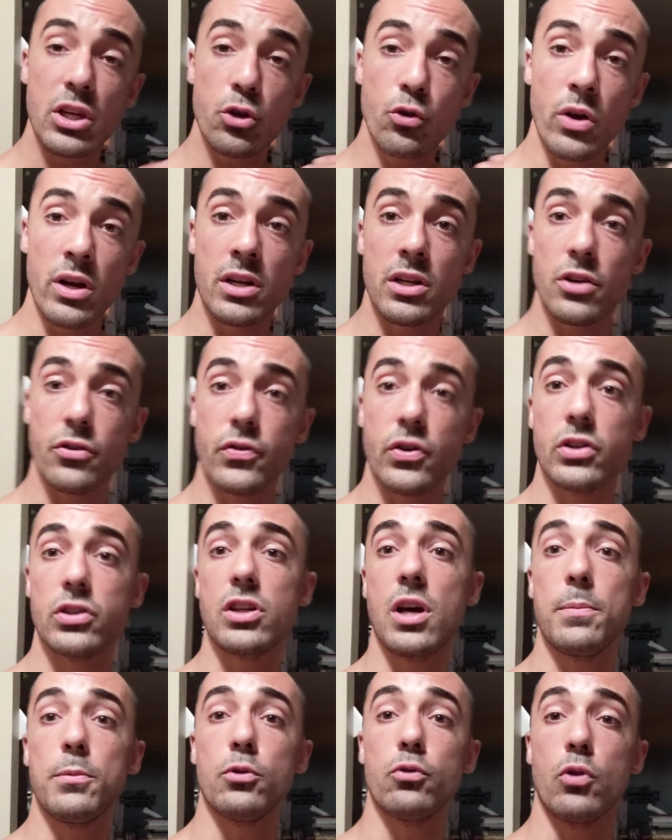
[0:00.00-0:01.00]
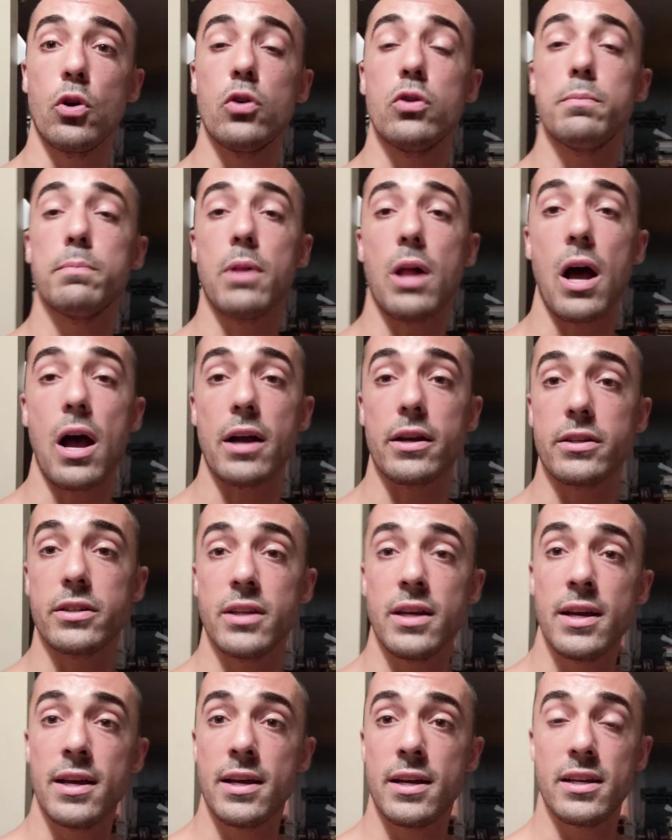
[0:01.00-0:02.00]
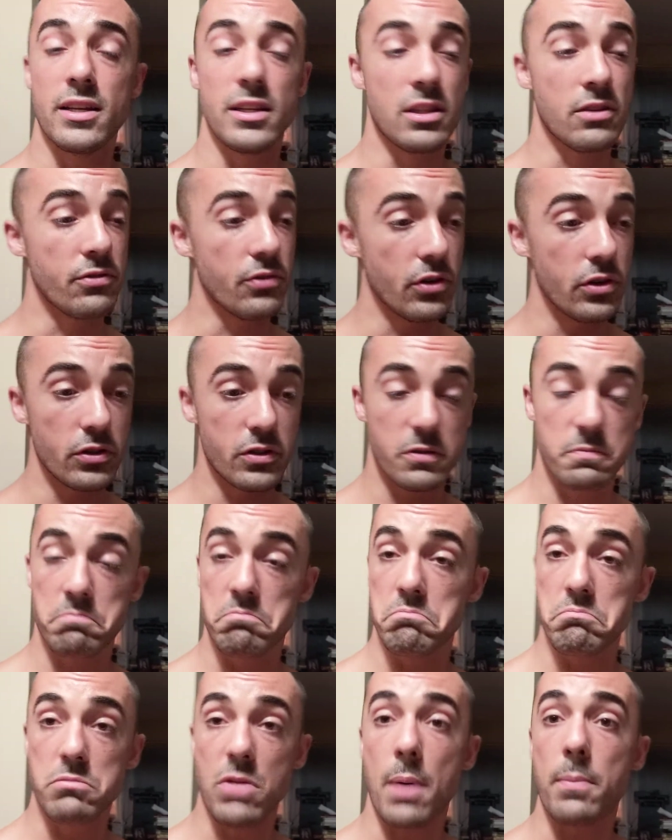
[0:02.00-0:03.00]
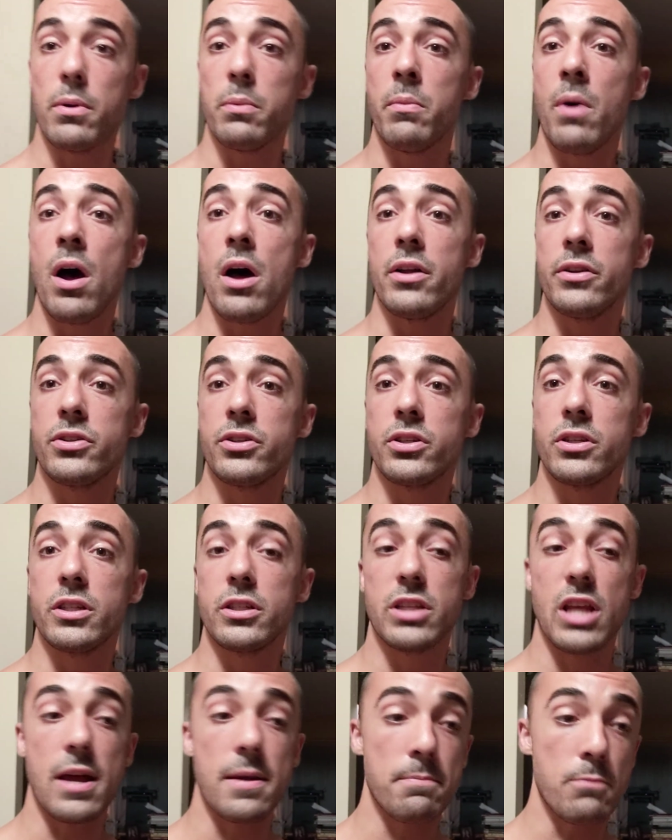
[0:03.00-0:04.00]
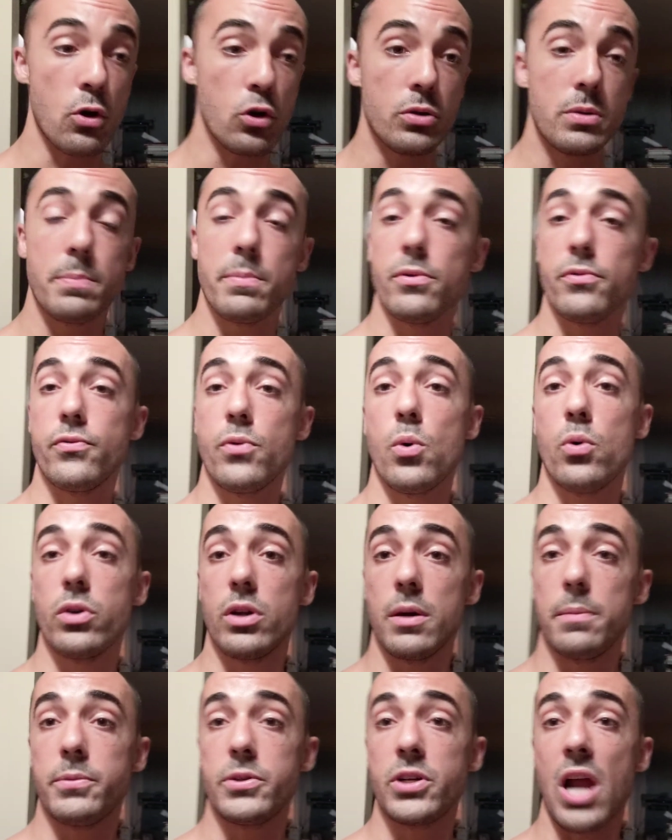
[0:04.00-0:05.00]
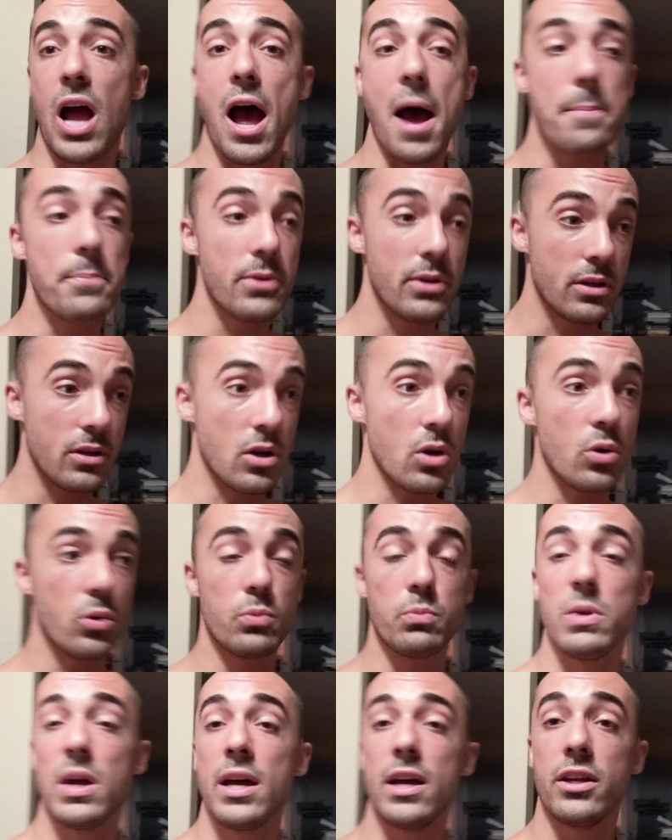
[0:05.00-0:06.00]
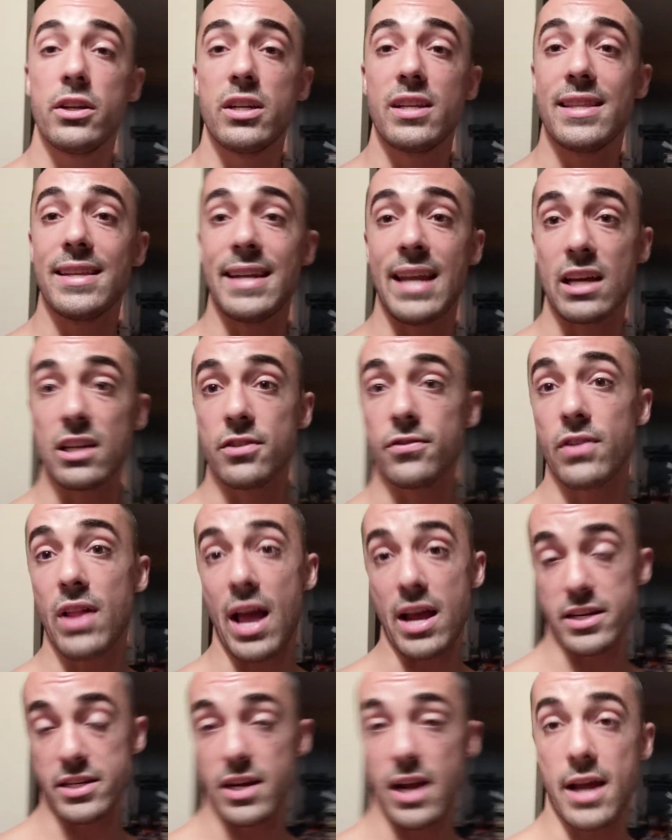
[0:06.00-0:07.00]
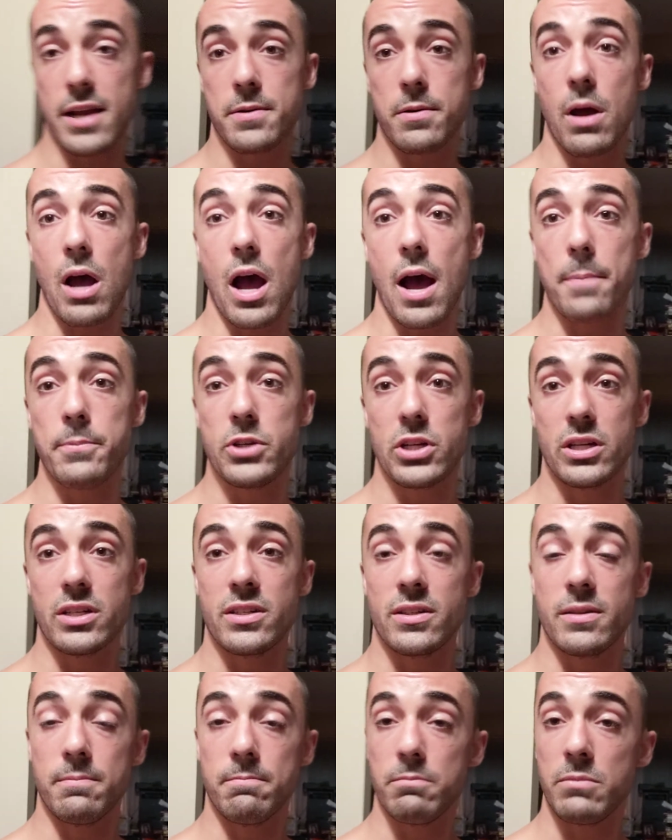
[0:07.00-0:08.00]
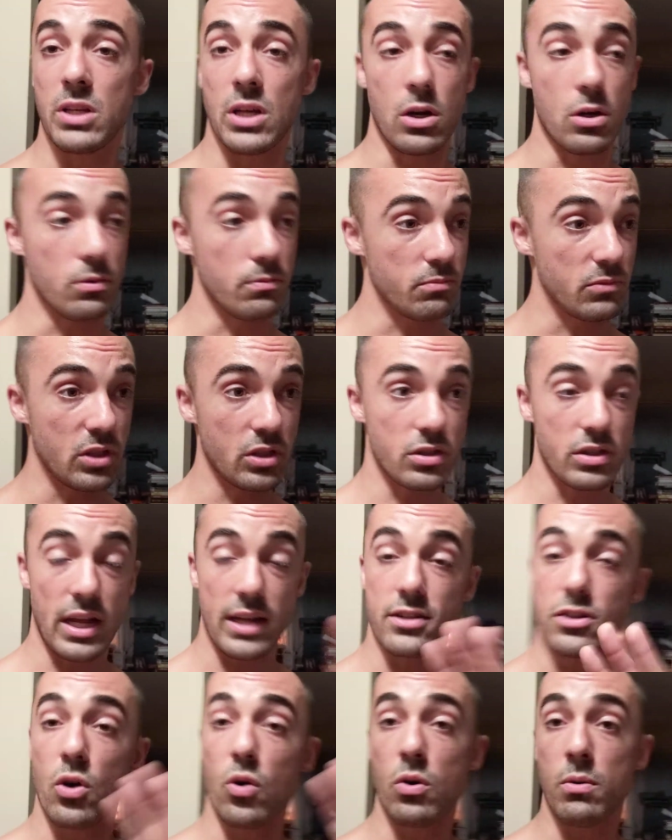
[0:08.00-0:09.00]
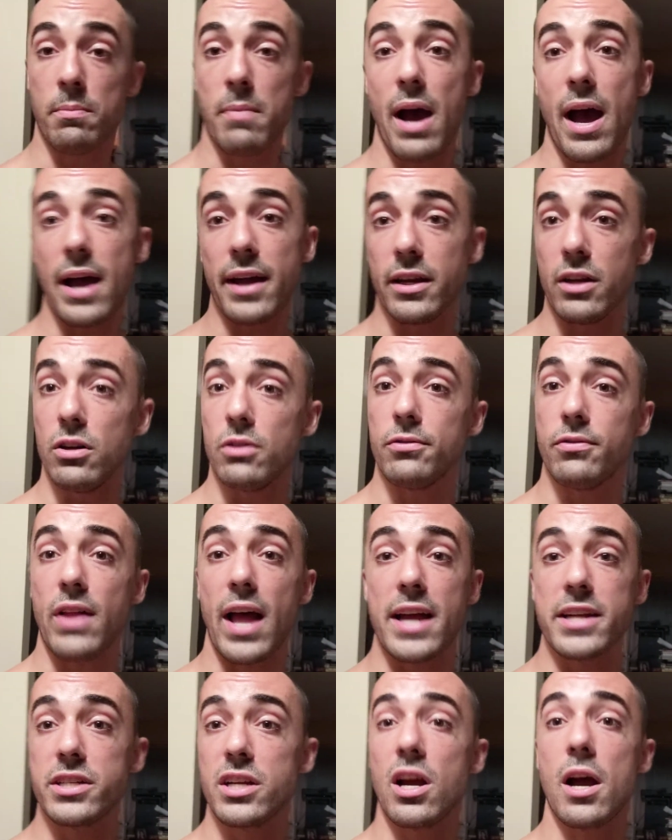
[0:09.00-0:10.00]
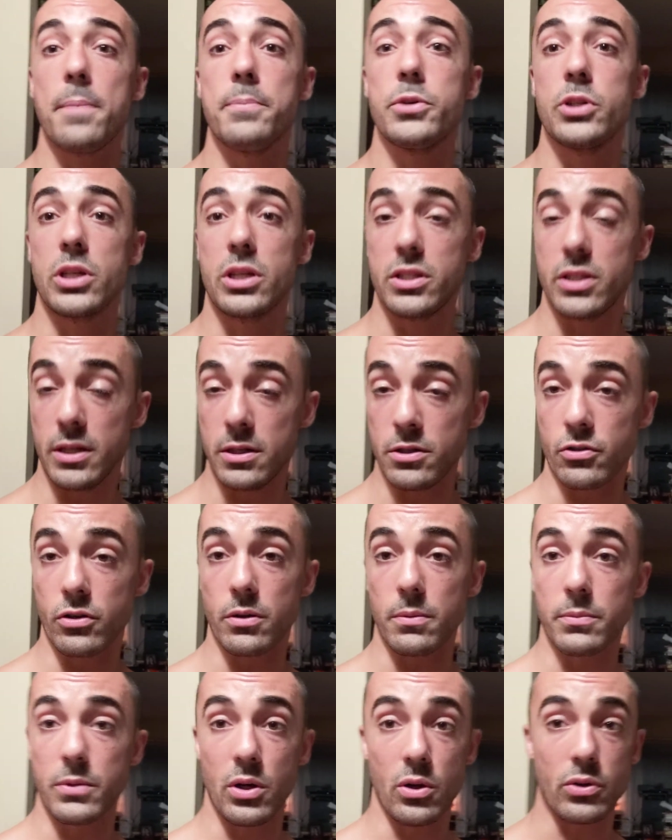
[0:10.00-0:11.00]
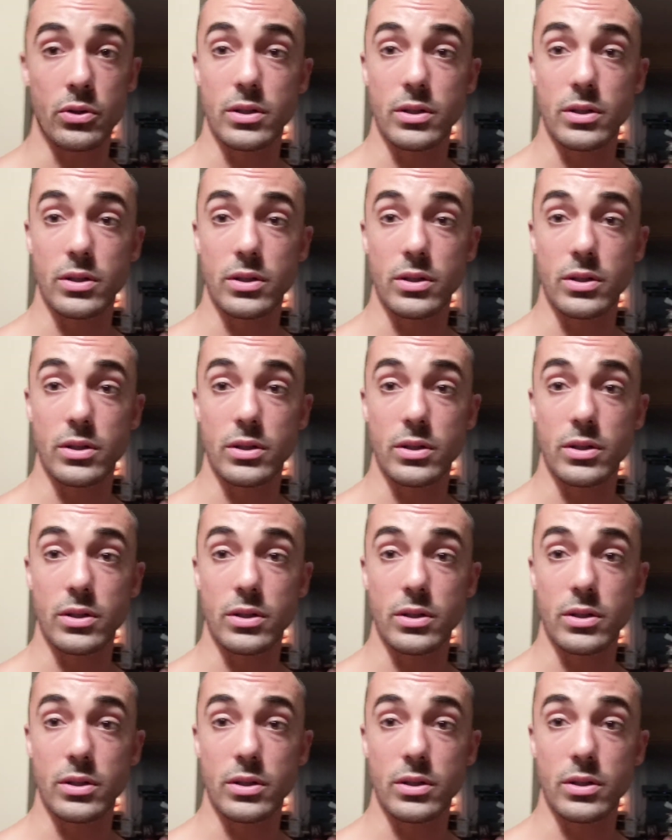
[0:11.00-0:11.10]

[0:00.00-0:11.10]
You run into your first couple of roadblocks in the first couple months is that most people fold up shop and go to the next flashy objects, just that's going by, flashy object syndrome.